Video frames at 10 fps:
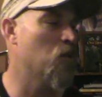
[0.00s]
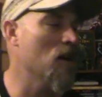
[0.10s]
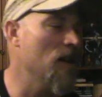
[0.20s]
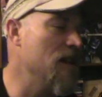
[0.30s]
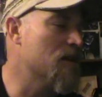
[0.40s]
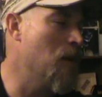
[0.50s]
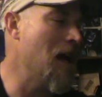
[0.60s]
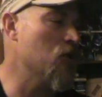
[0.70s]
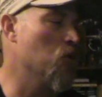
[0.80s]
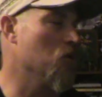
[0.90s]
one of these
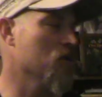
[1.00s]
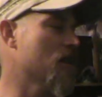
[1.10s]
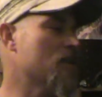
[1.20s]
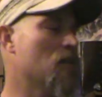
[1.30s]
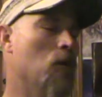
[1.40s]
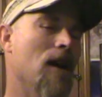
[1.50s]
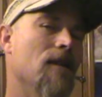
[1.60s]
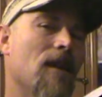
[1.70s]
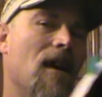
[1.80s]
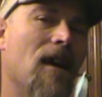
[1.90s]
modules, it's the way
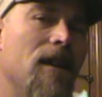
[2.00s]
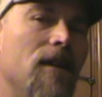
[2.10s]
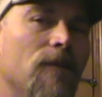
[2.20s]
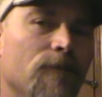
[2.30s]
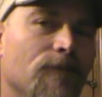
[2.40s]
that I